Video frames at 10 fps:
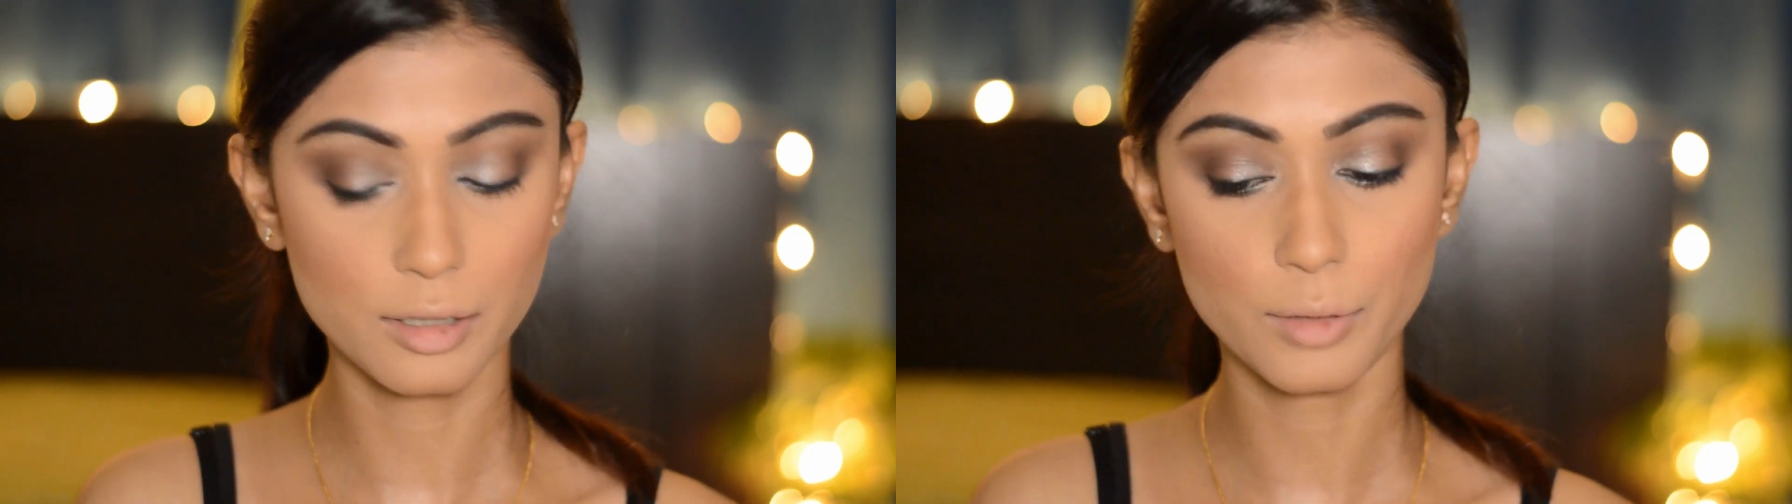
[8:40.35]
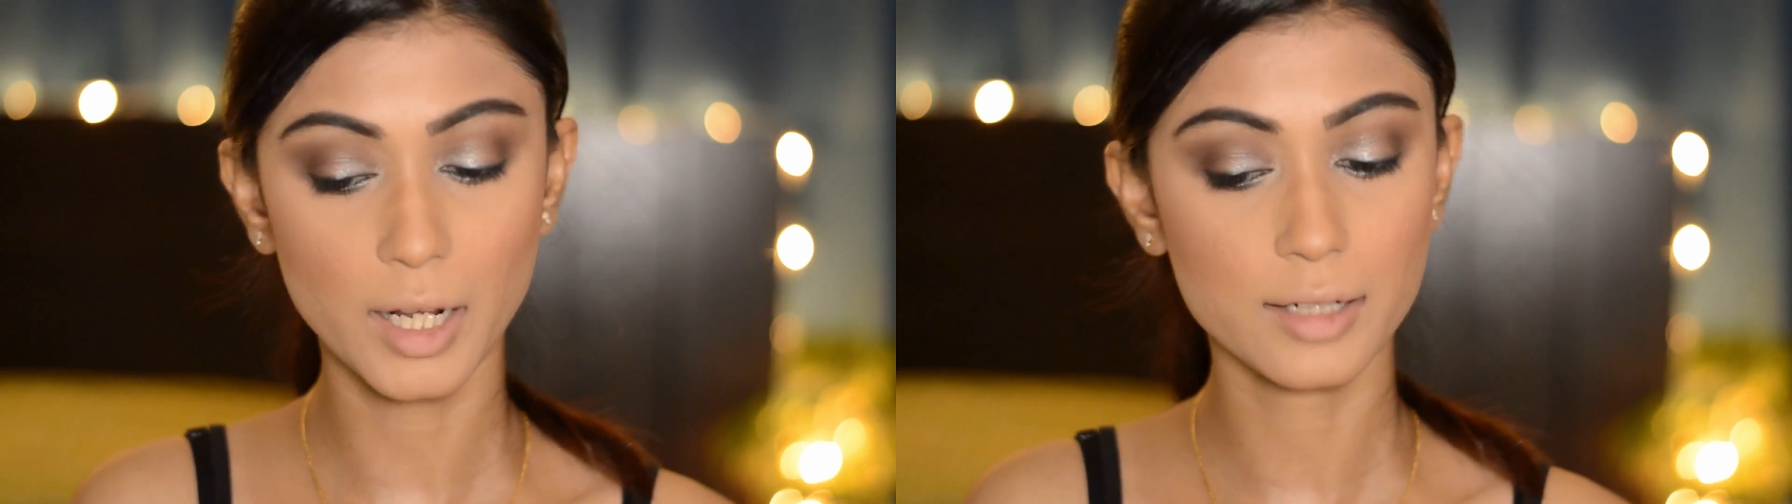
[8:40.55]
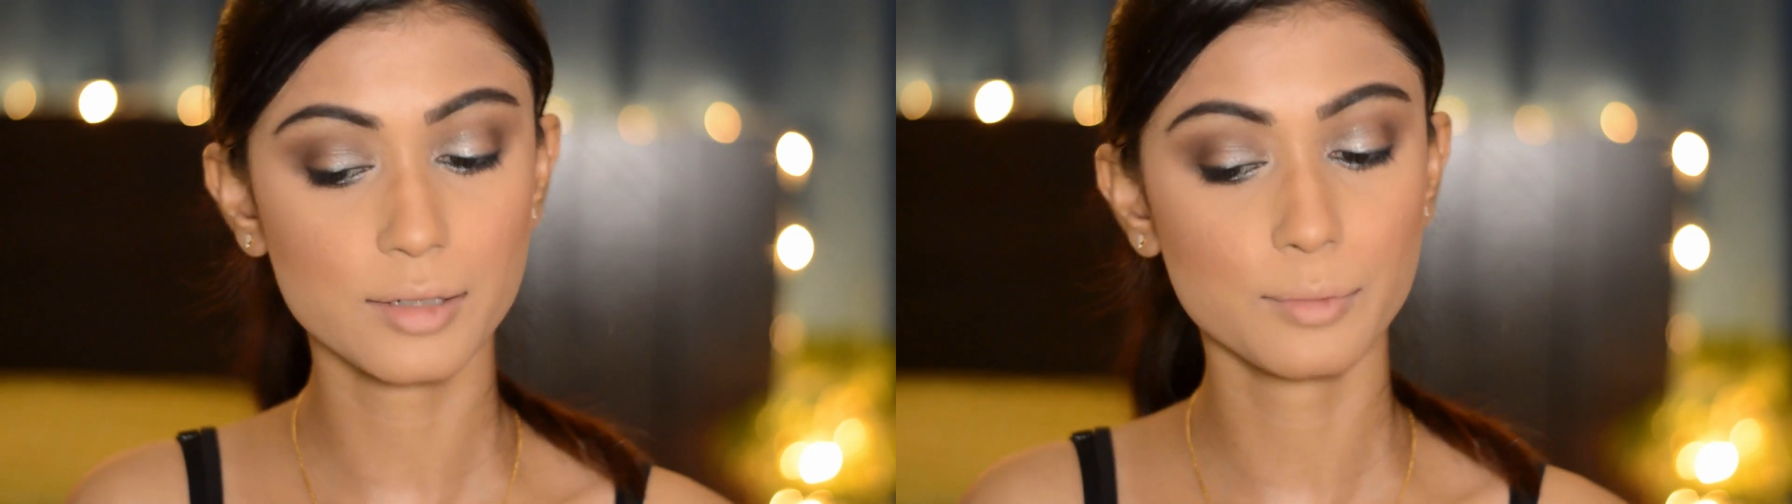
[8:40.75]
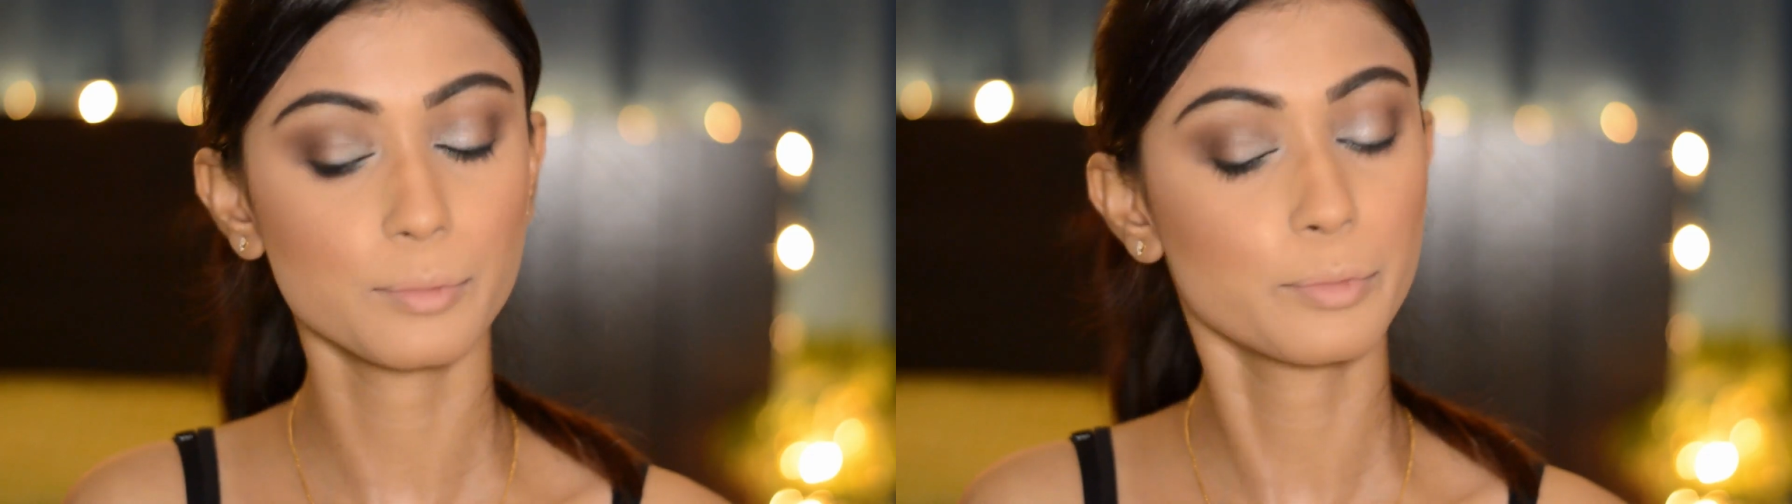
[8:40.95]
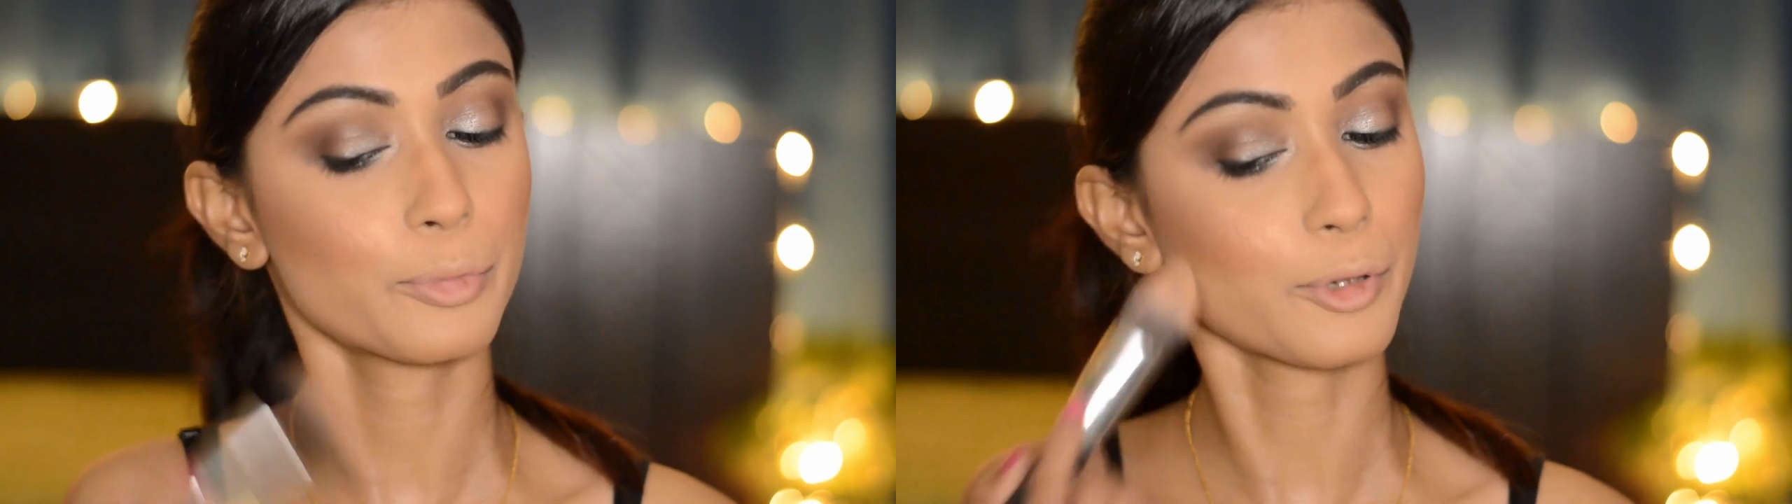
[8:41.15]
random
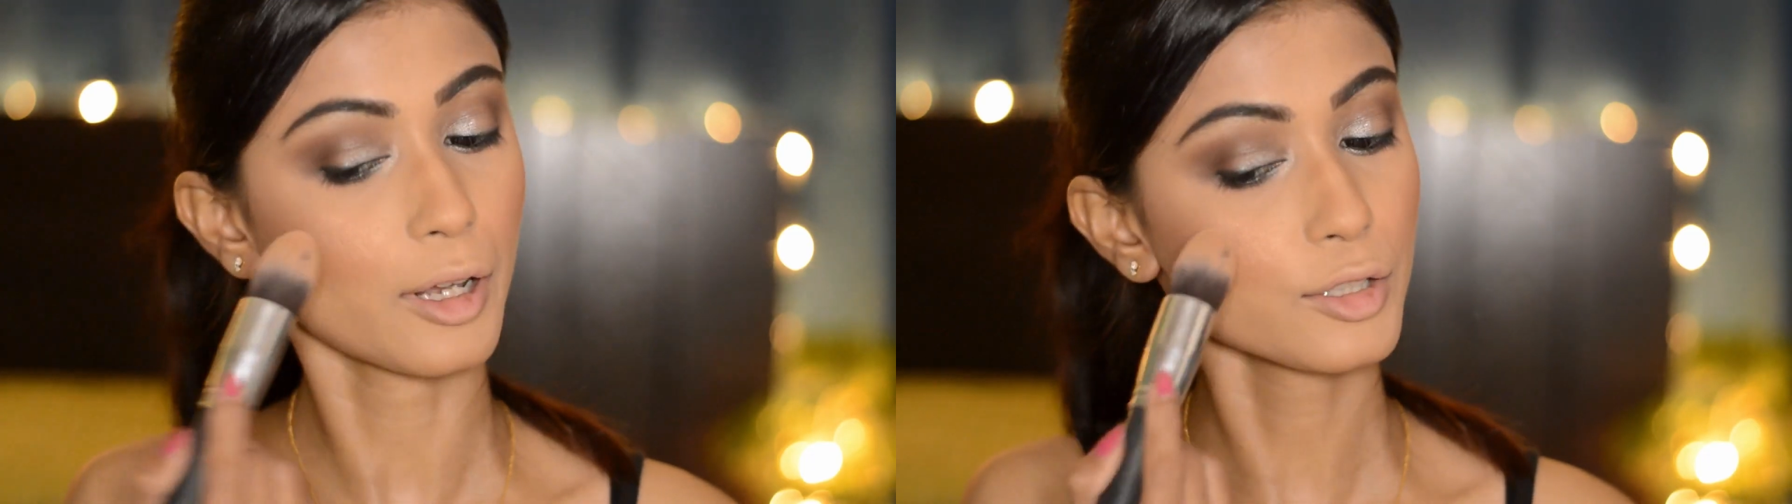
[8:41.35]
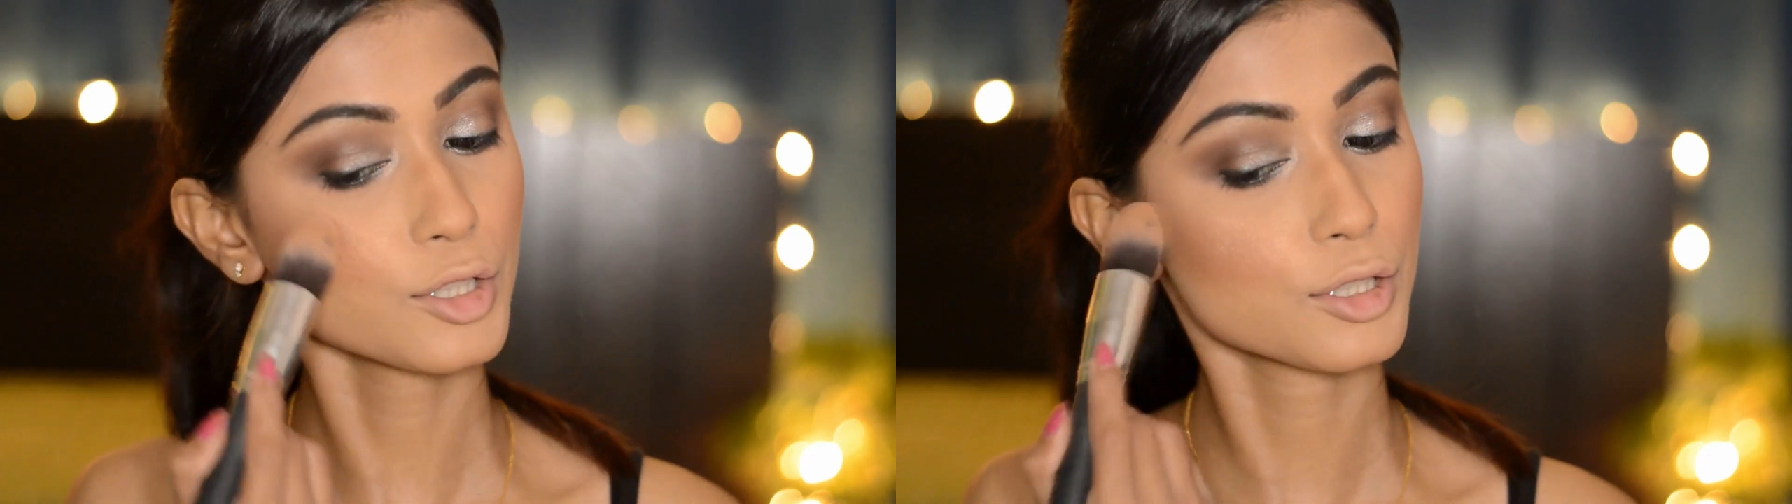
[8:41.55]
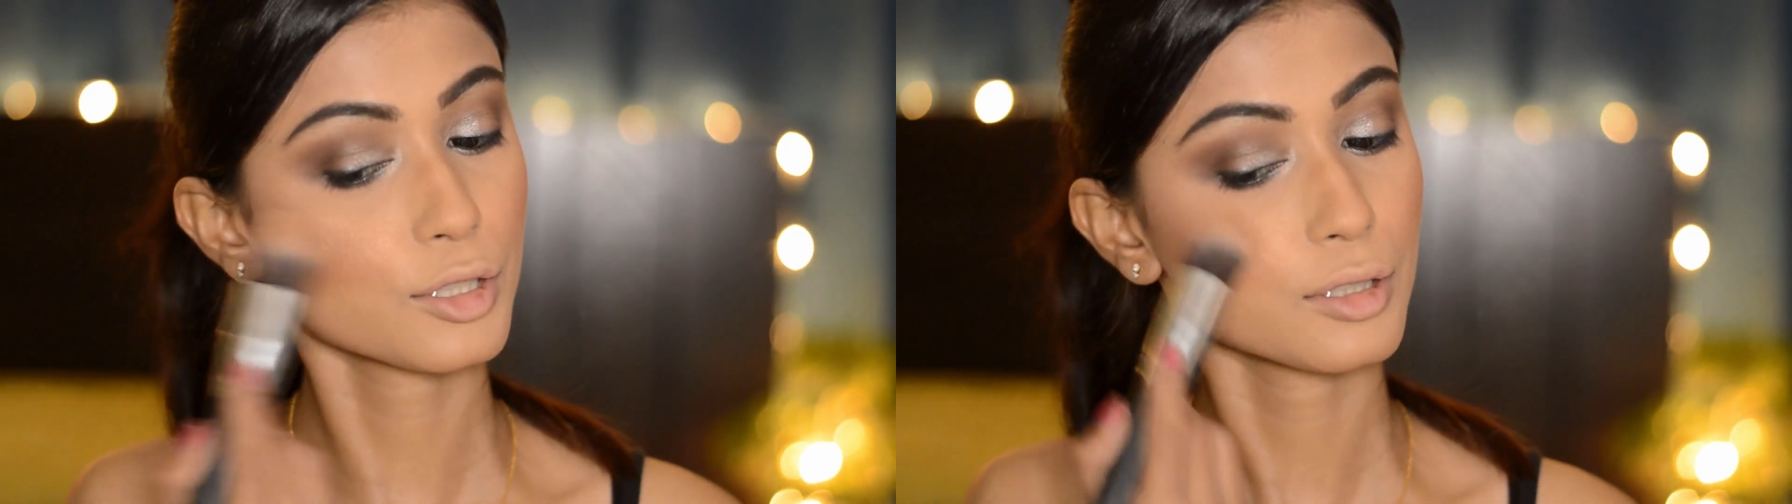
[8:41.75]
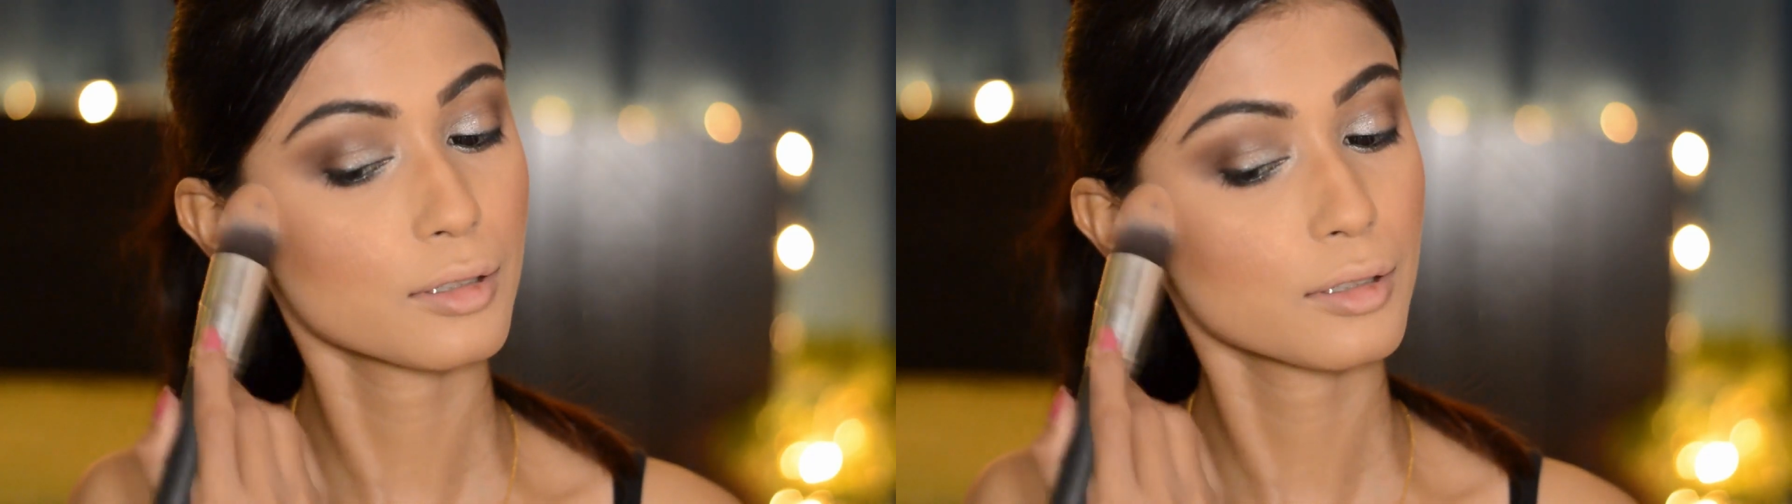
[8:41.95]
brush.